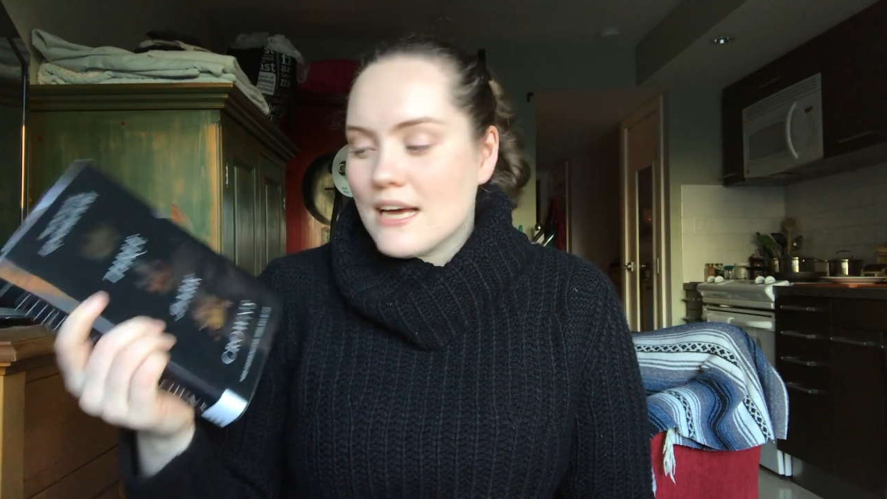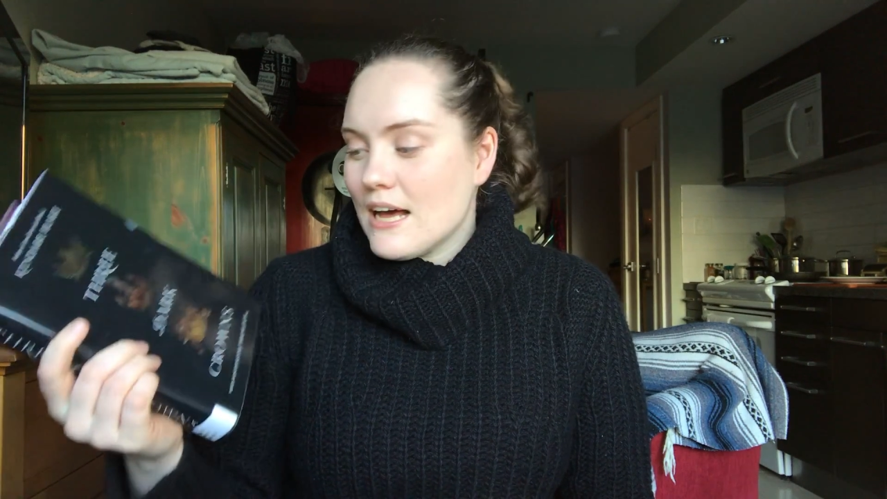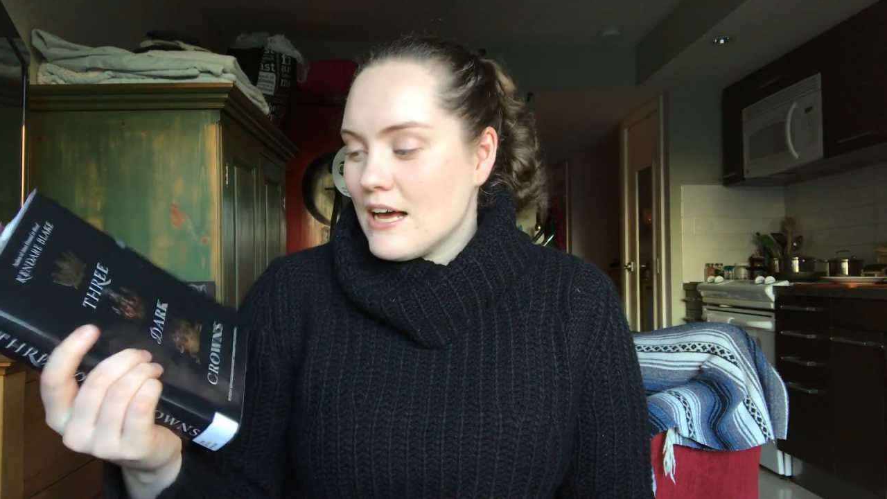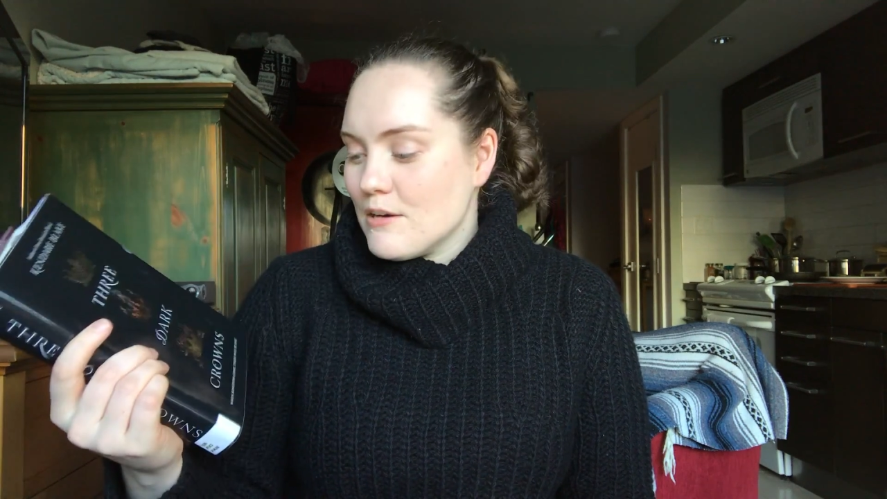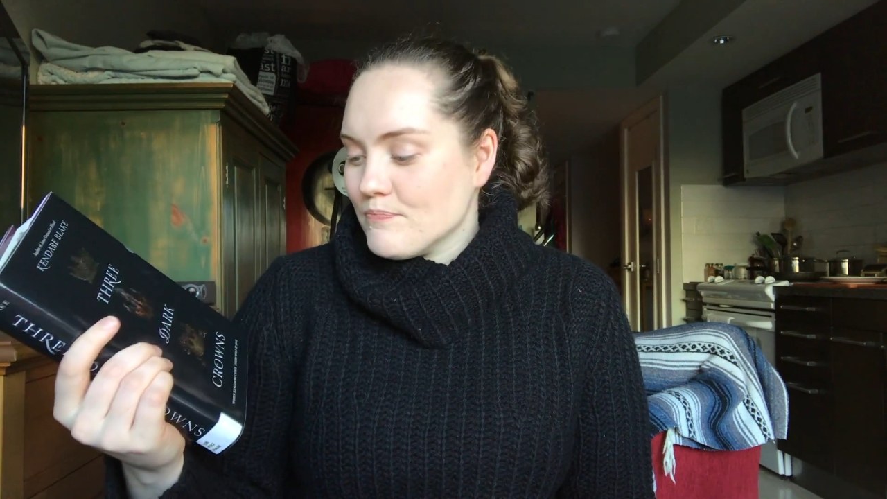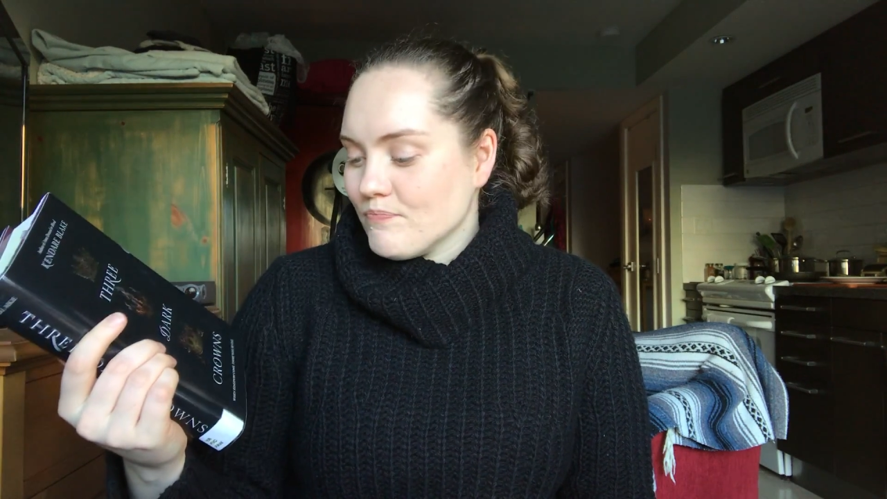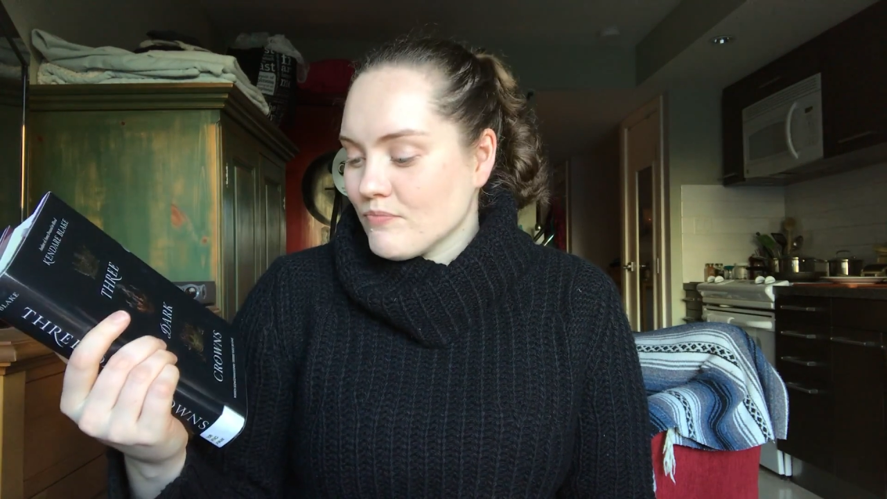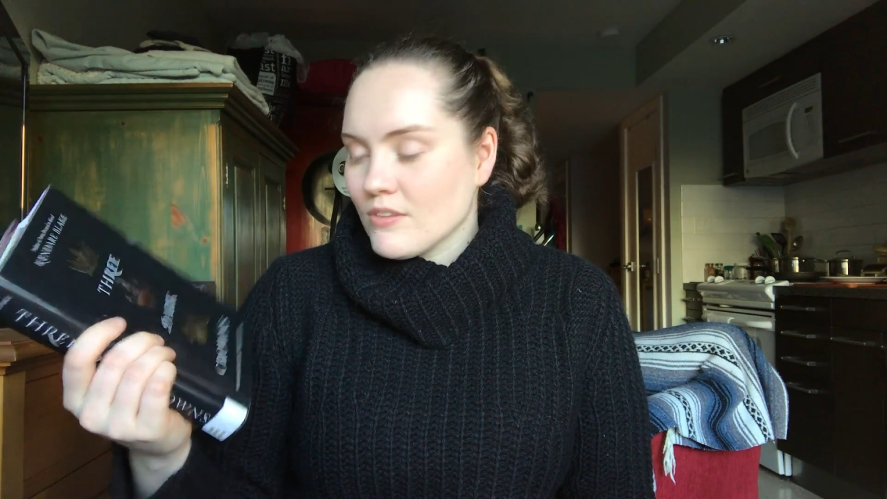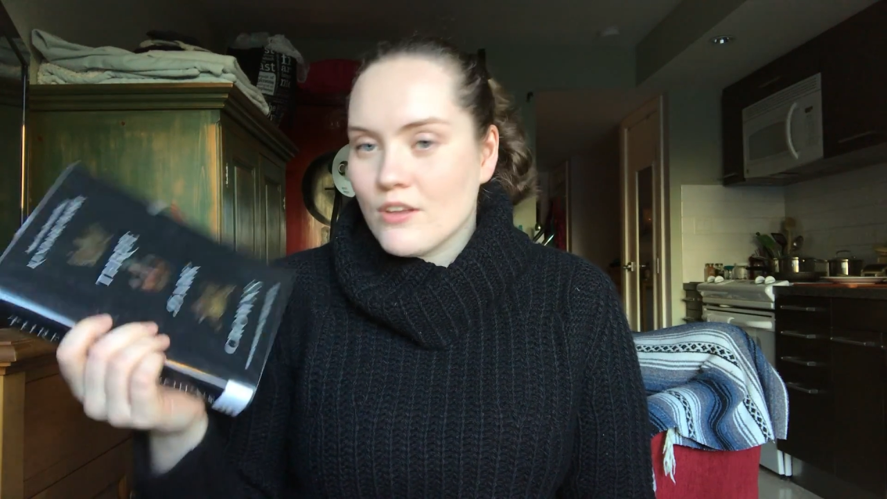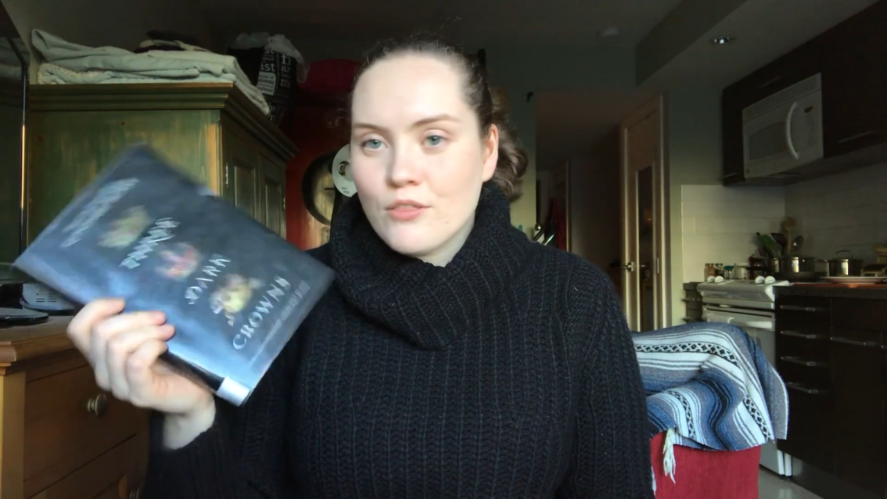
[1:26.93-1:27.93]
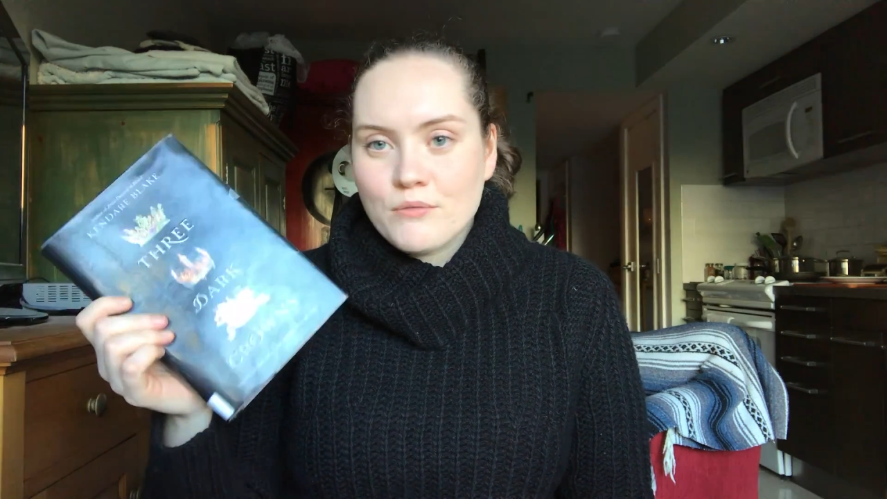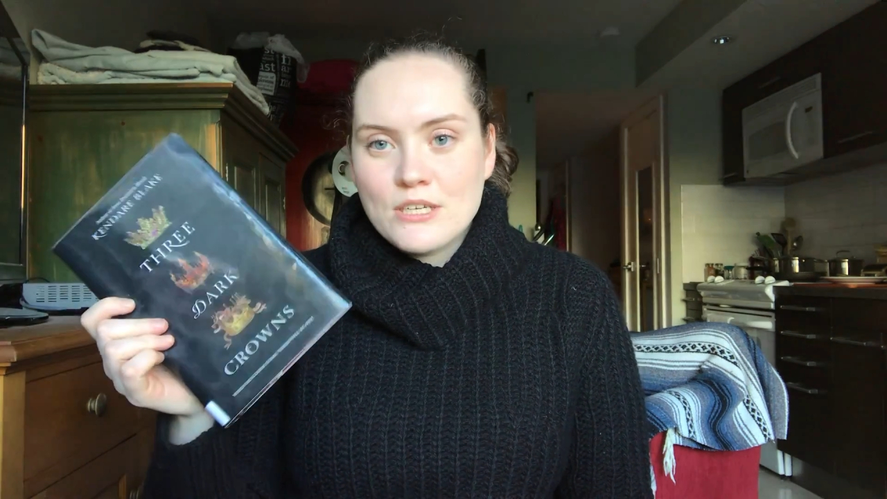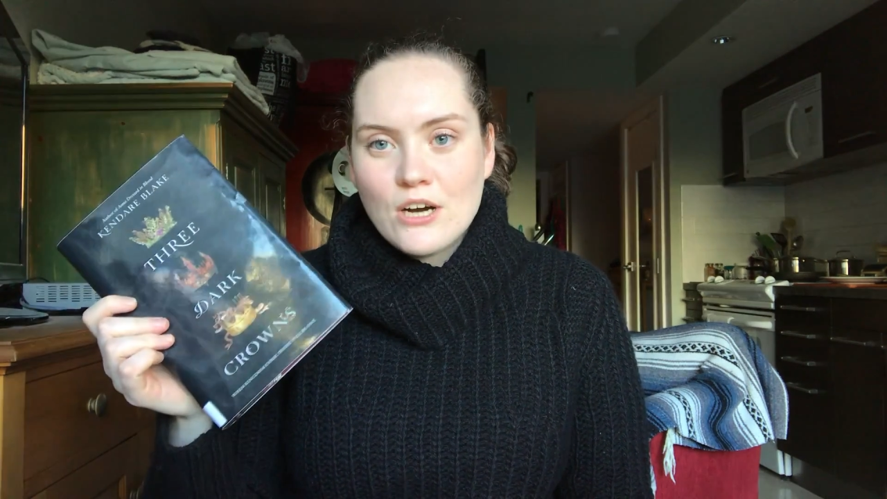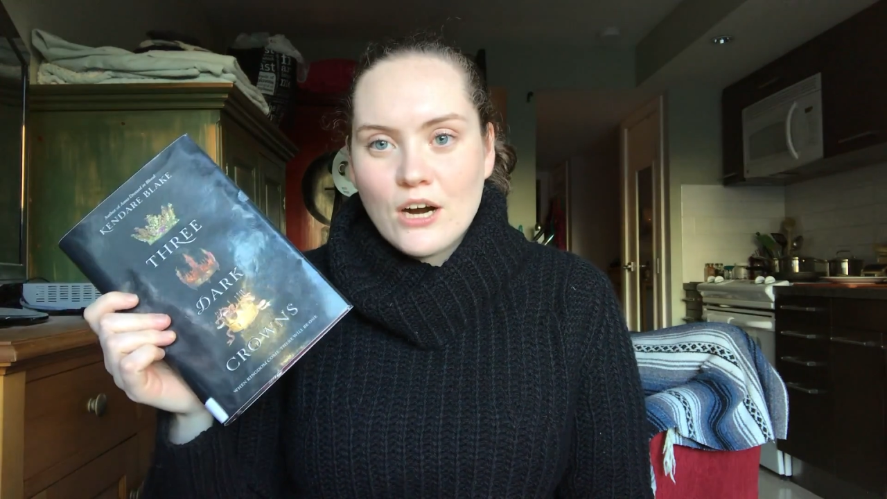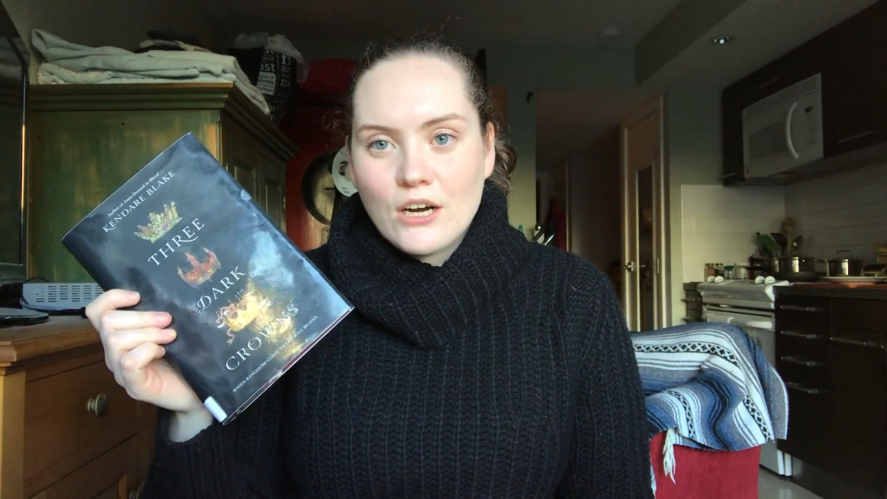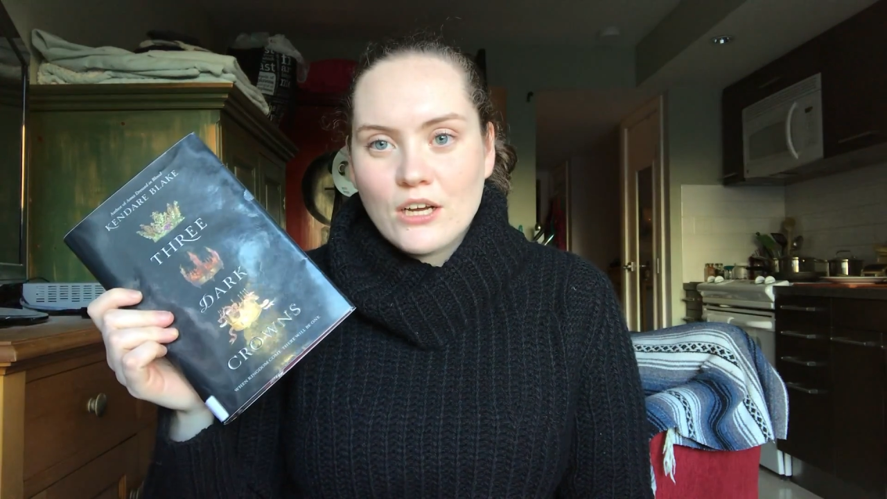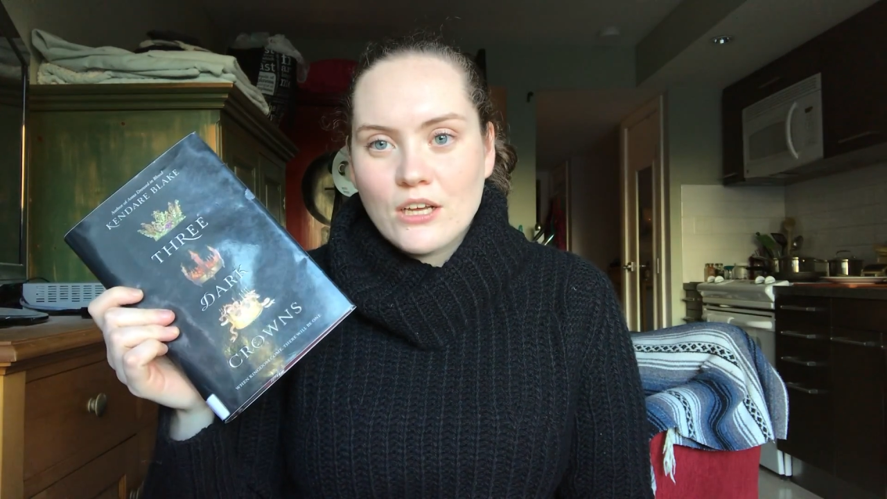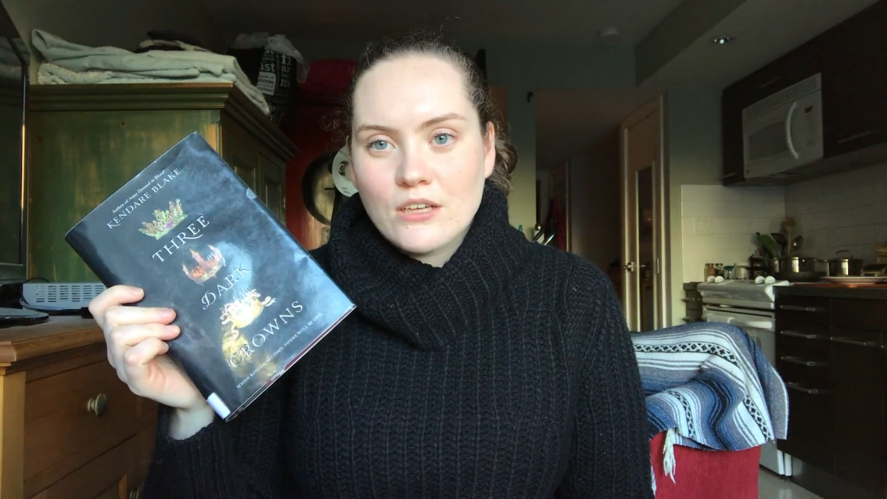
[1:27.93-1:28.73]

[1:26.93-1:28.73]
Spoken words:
One Dark